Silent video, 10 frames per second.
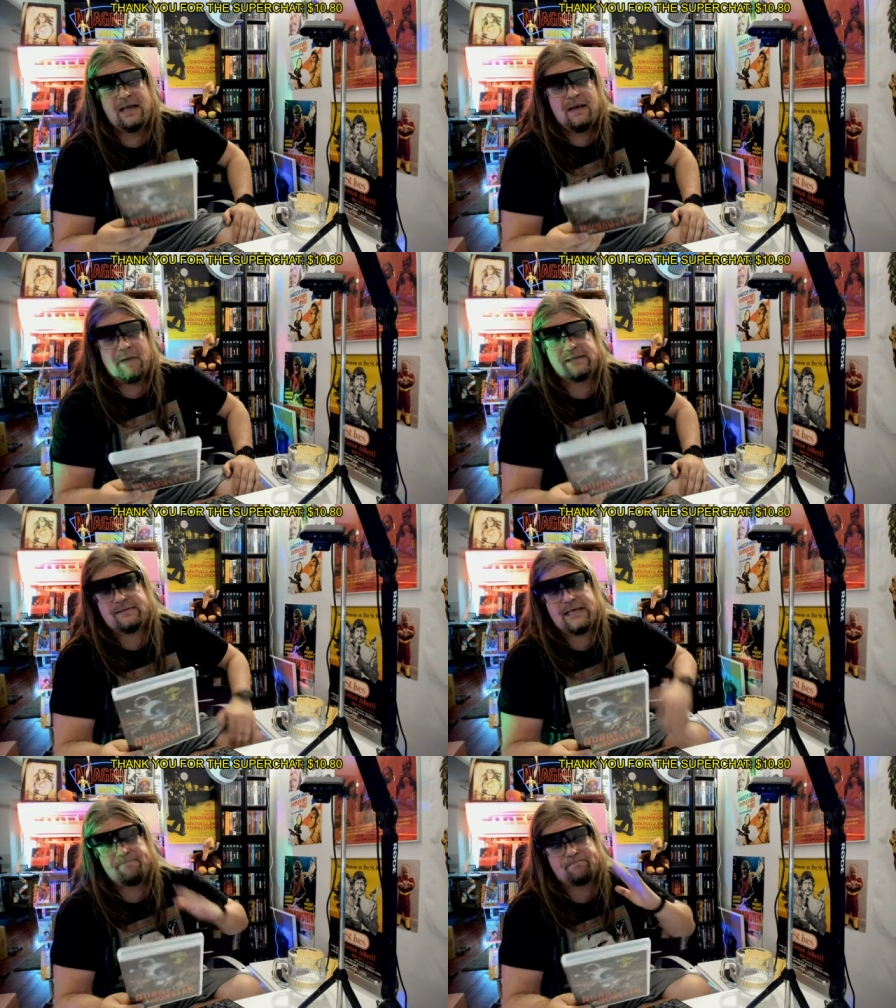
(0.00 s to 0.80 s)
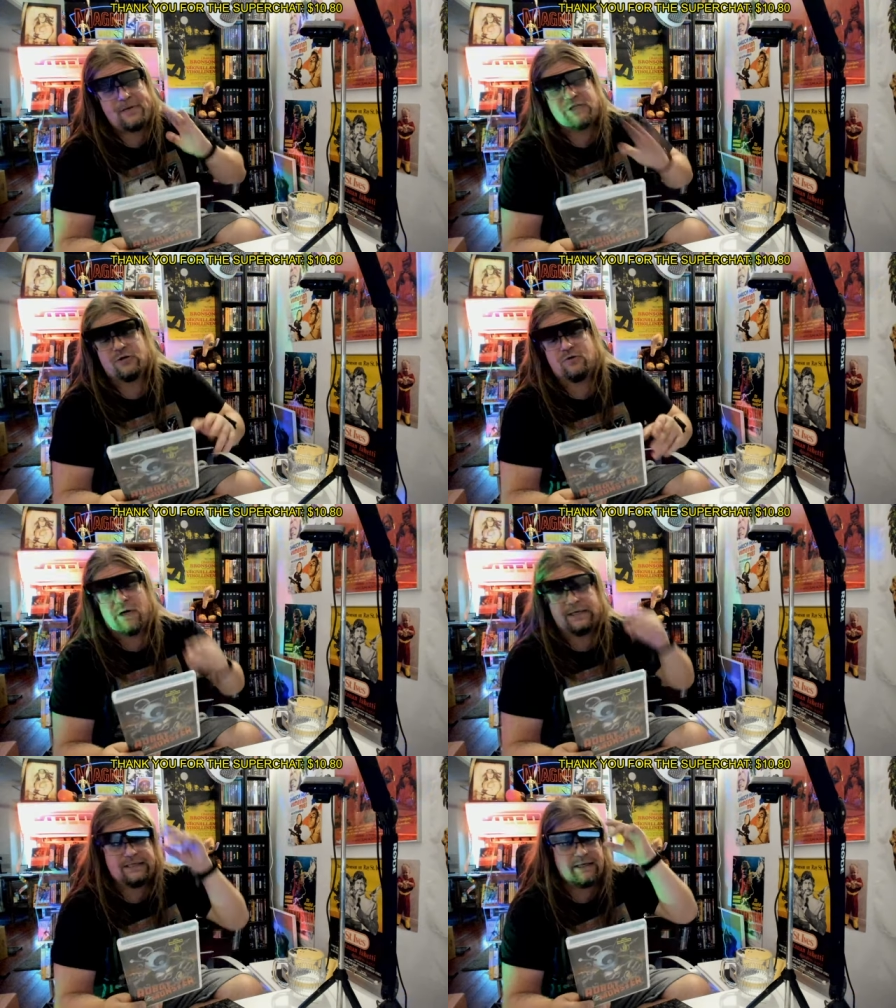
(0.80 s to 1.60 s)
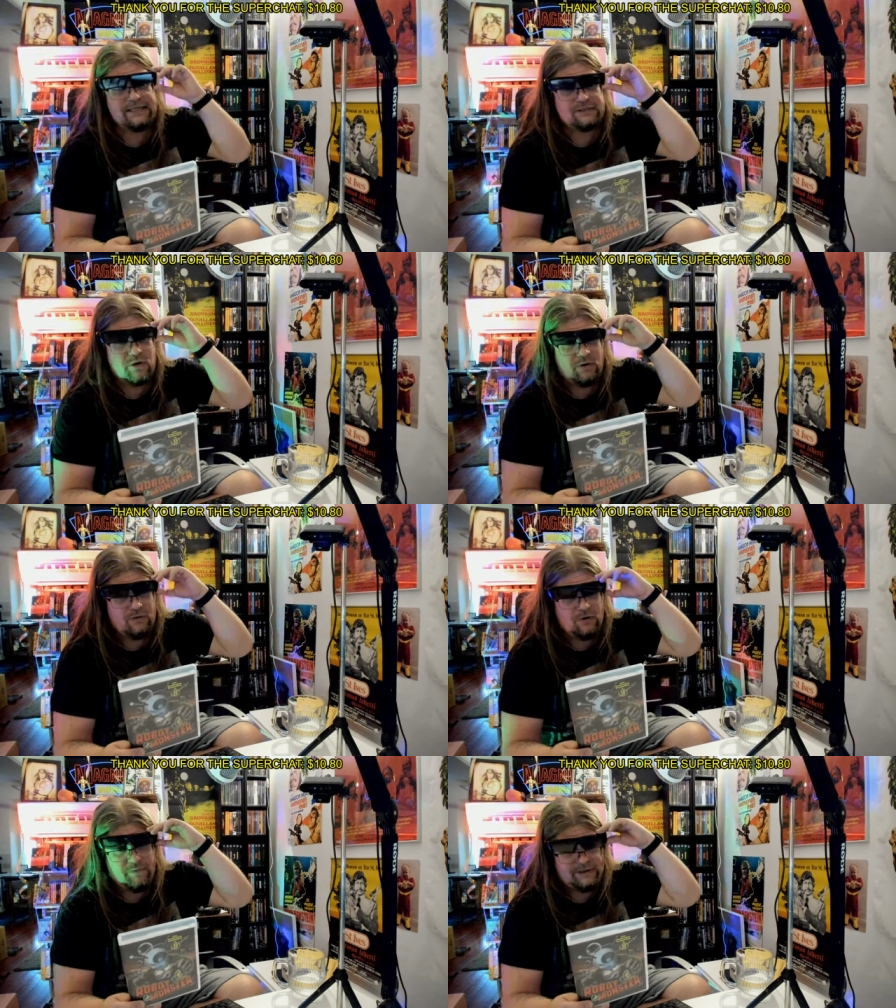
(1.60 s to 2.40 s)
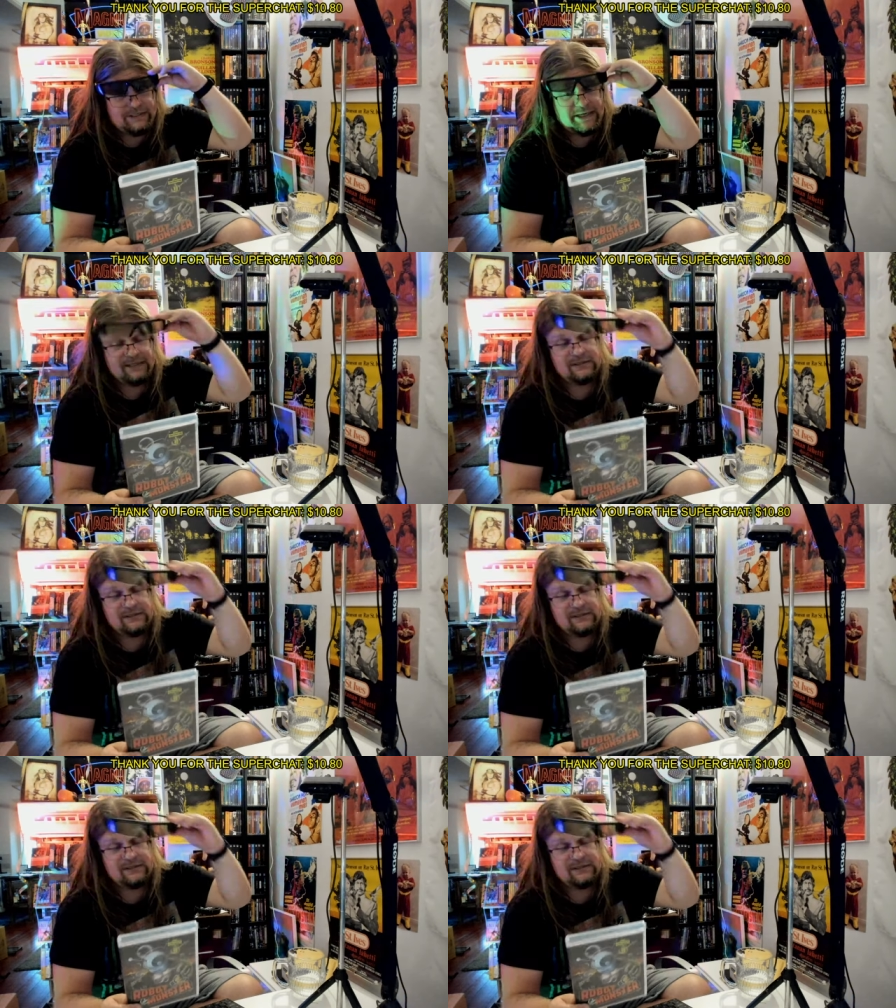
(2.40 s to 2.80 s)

But the picture quality, let's go over there.